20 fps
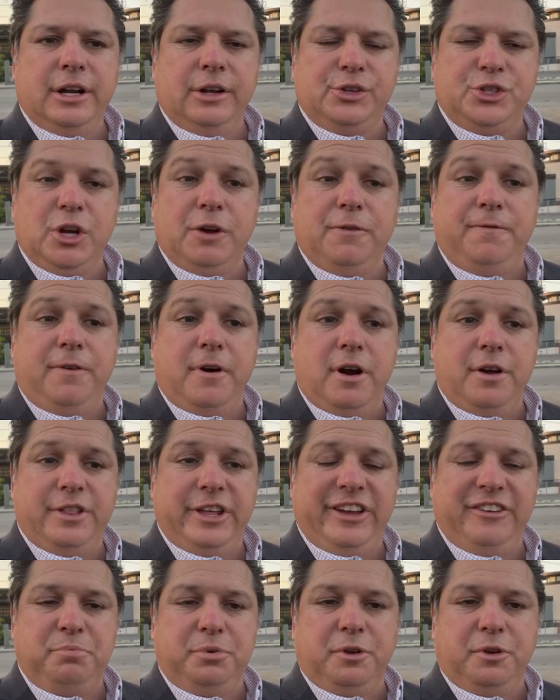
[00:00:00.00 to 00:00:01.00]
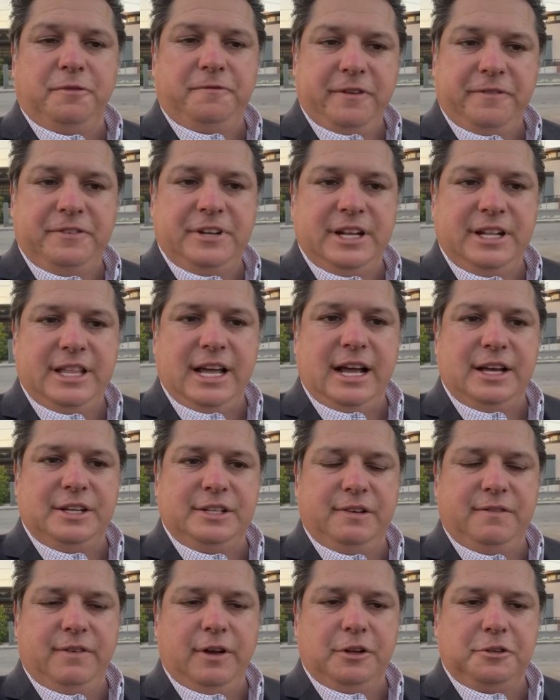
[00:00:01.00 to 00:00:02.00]
so far they've pulled
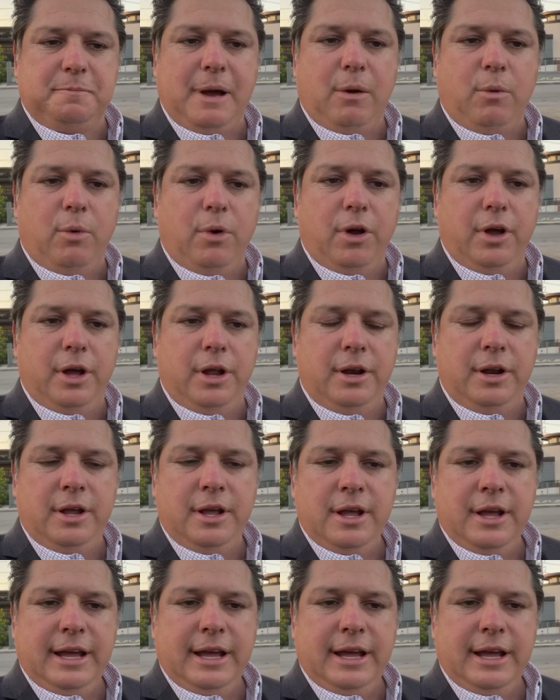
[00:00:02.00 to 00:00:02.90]
15,000 votes by one